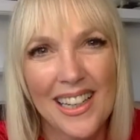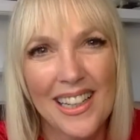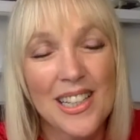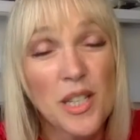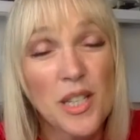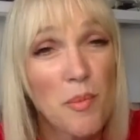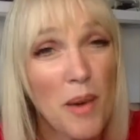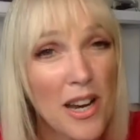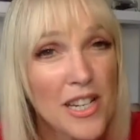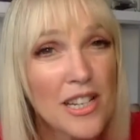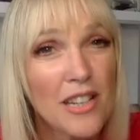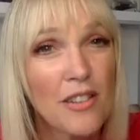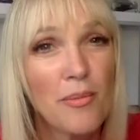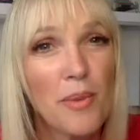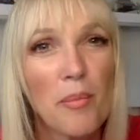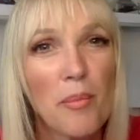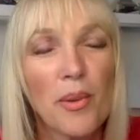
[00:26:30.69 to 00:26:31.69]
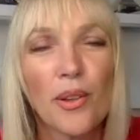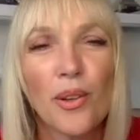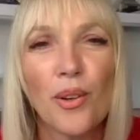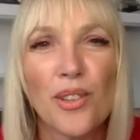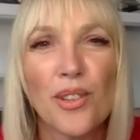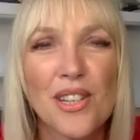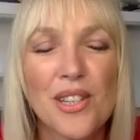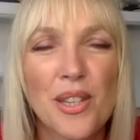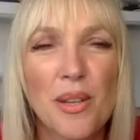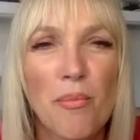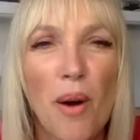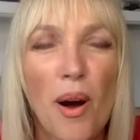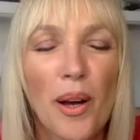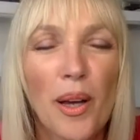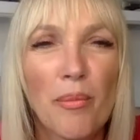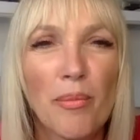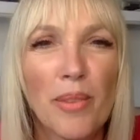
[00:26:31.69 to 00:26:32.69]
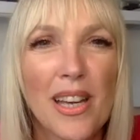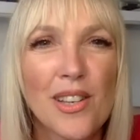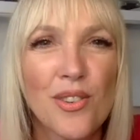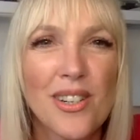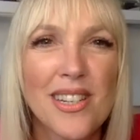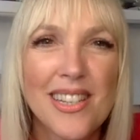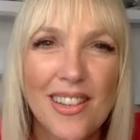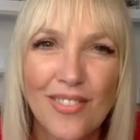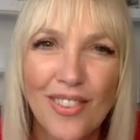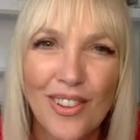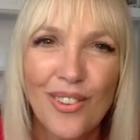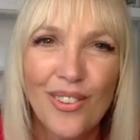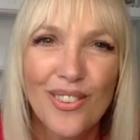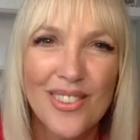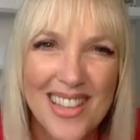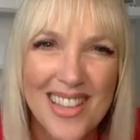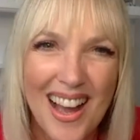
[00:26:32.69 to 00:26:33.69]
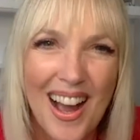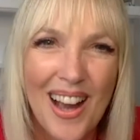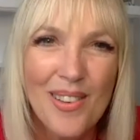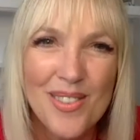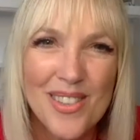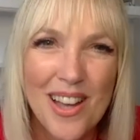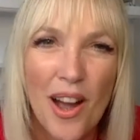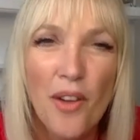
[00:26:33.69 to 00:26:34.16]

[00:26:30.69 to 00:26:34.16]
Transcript: and especially if people are called into the marketplace or in difficult times.